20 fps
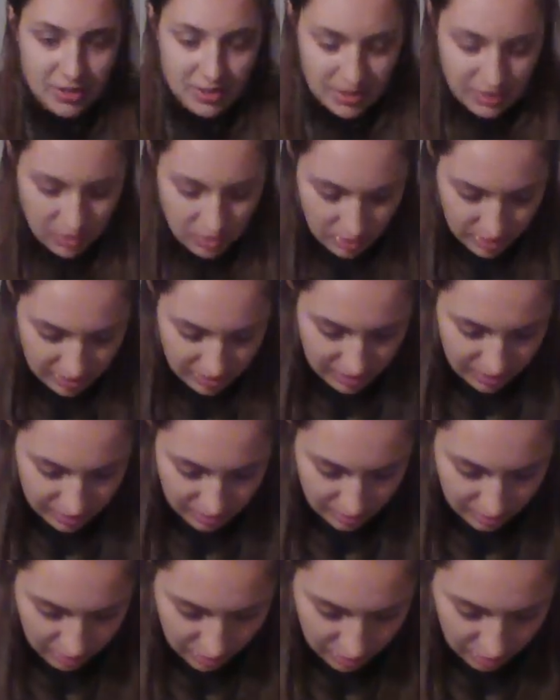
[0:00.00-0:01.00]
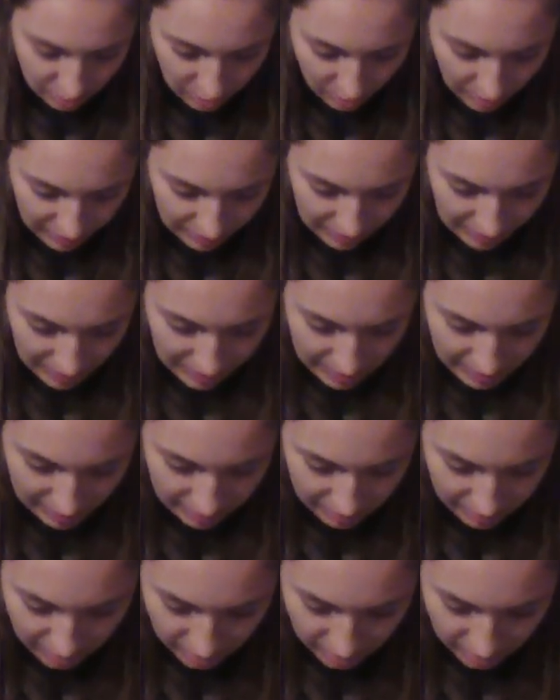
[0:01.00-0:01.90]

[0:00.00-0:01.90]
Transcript: this looks so LA.